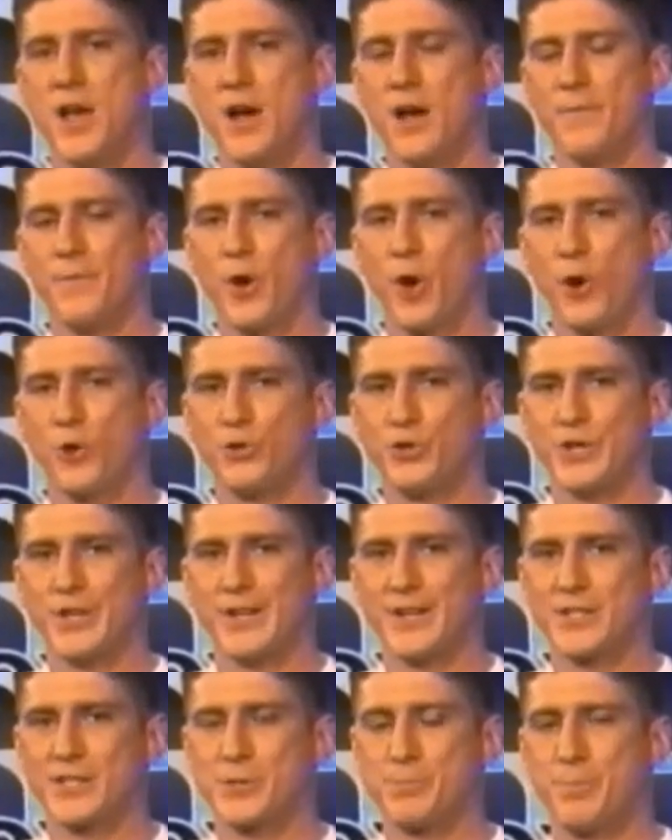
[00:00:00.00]
of coaching
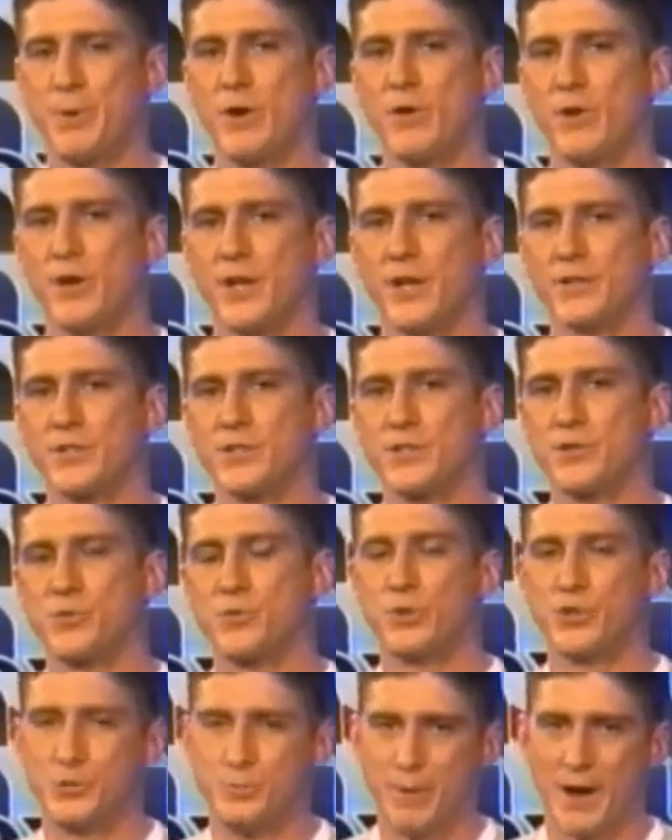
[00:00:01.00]
experience,
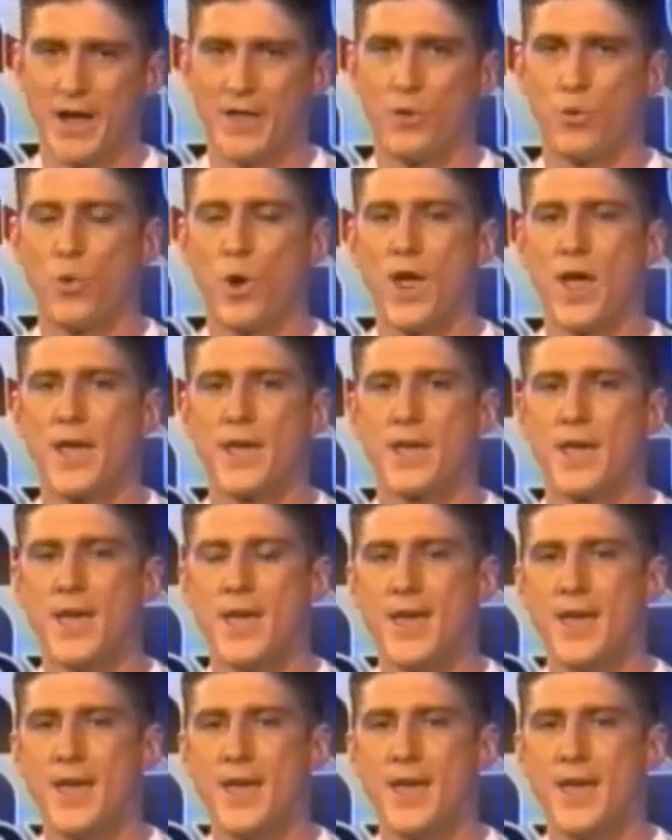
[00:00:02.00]
which, by the way,